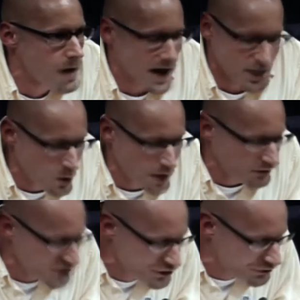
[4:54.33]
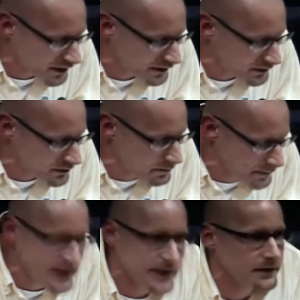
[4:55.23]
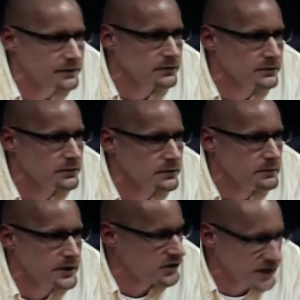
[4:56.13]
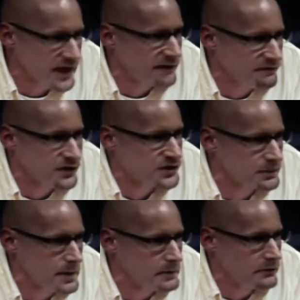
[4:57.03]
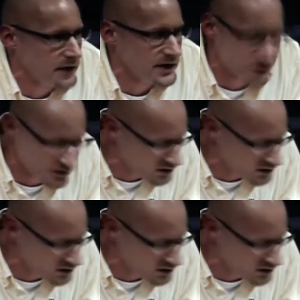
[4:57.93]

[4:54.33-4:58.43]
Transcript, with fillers: I don't want to restrict the media because they have First Amendment rights, just